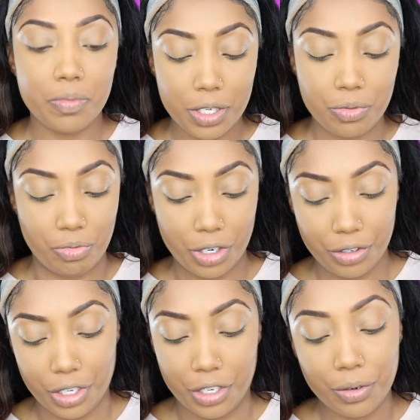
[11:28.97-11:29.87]
was
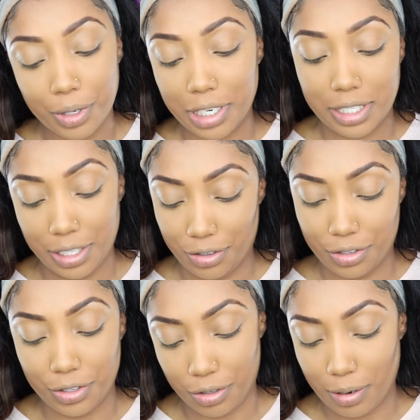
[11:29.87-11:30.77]
real cute when I seen her
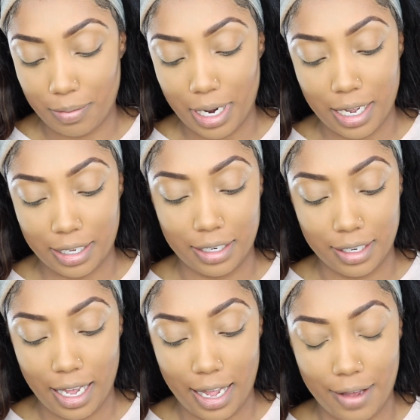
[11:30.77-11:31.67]
in the store, I'm not gonna
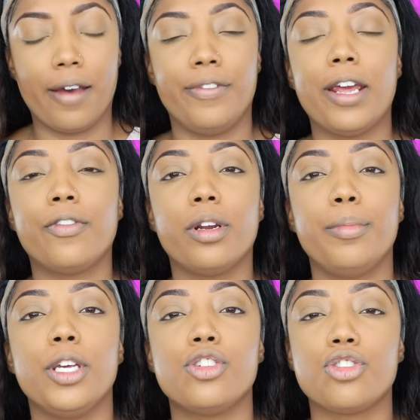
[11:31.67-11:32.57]
lie. I've never
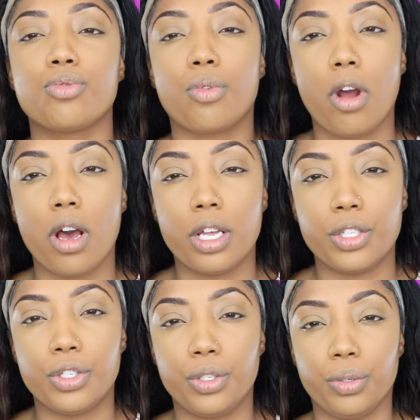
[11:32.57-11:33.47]
been
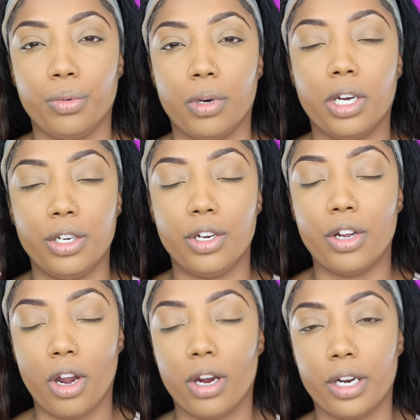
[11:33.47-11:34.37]
drawn to a
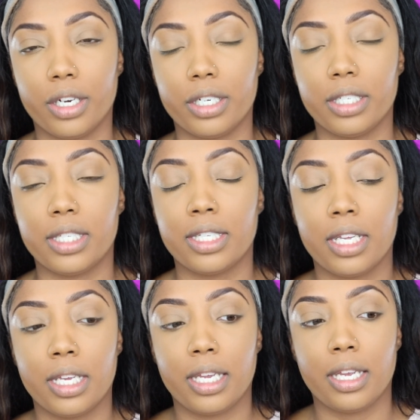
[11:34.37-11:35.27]
Nars
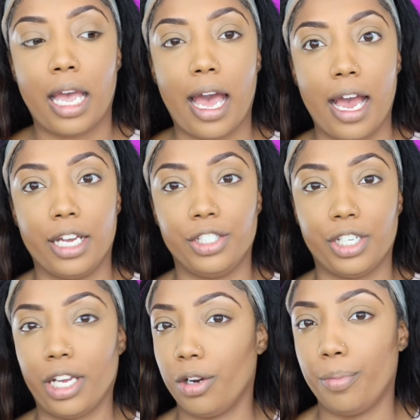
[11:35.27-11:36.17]

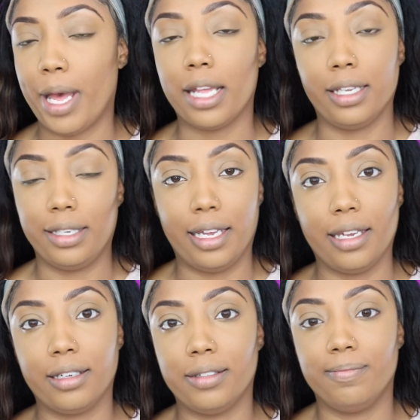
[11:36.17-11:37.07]
eyeshadow palette,
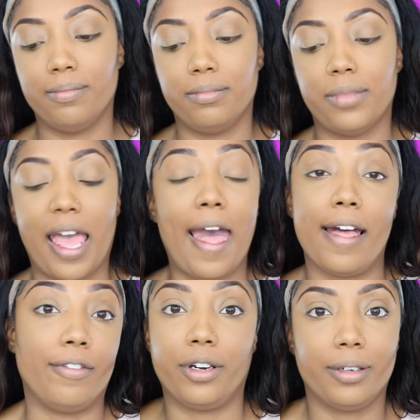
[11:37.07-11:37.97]
like,
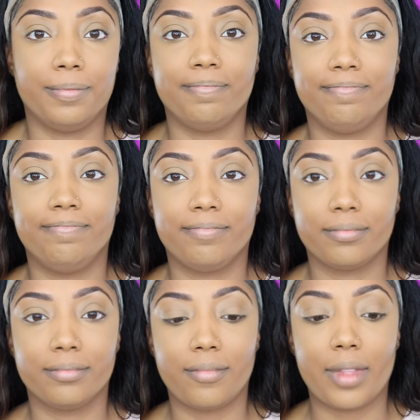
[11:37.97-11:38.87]
ever
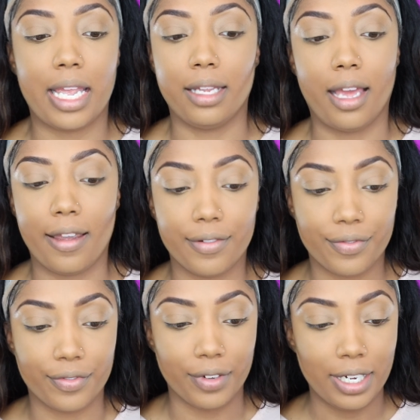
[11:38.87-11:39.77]
in
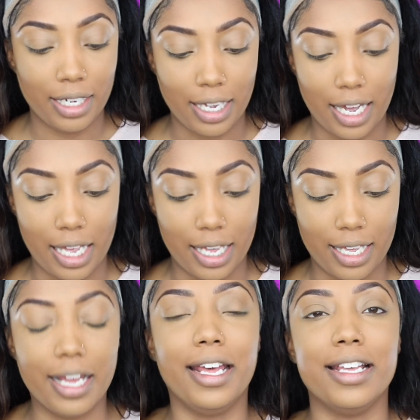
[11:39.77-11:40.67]
life.
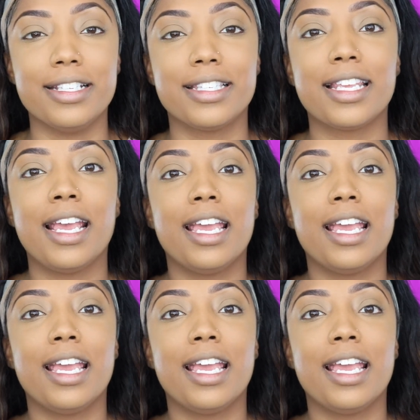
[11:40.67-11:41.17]
And